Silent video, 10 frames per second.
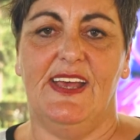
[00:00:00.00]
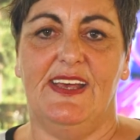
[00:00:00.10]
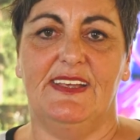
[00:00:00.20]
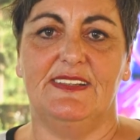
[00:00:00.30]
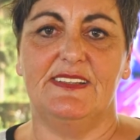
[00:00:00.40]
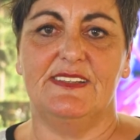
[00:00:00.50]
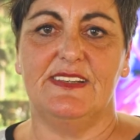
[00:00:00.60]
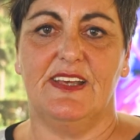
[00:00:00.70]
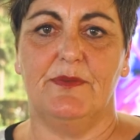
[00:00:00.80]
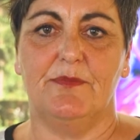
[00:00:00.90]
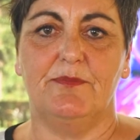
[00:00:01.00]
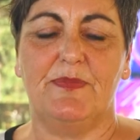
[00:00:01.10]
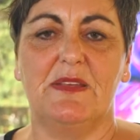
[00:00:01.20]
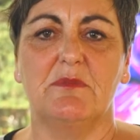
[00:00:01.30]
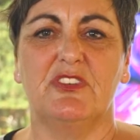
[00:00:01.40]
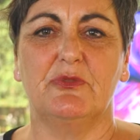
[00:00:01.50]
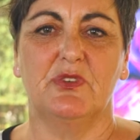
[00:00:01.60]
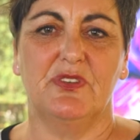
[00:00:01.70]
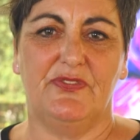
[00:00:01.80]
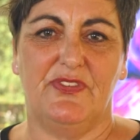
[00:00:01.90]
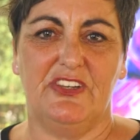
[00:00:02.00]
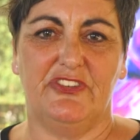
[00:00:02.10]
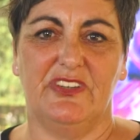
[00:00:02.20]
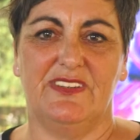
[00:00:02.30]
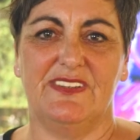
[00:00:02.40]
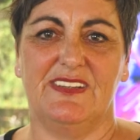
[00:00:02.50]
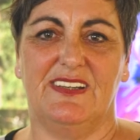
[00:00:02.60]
and being much more efficient